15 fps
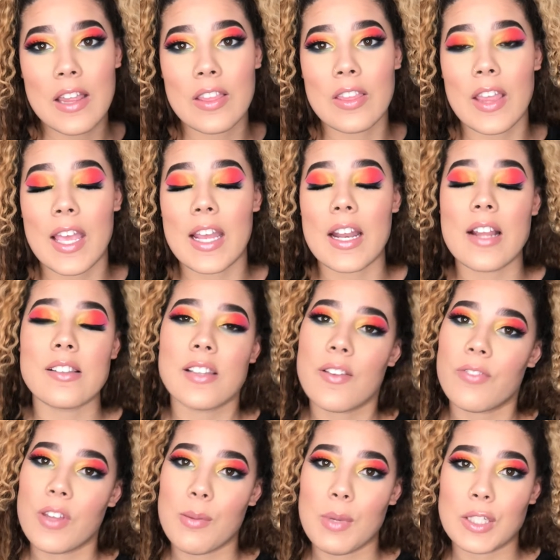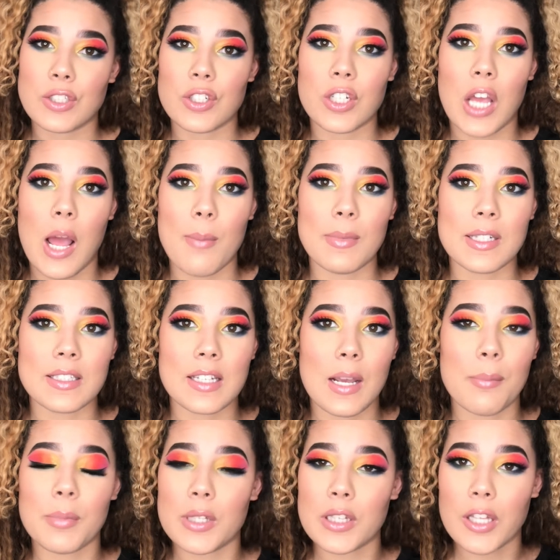then definitely make sure to comment
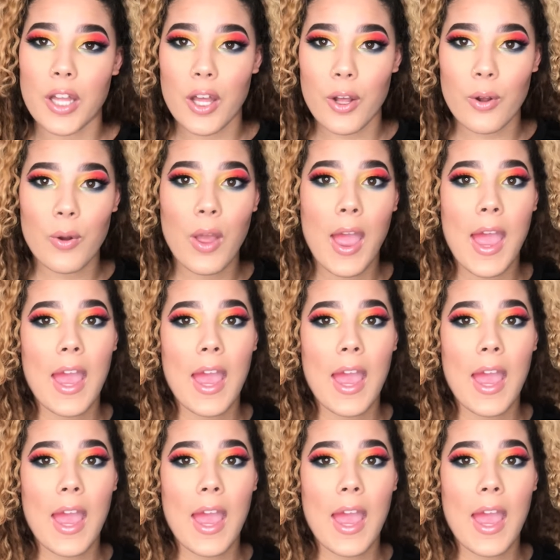down below,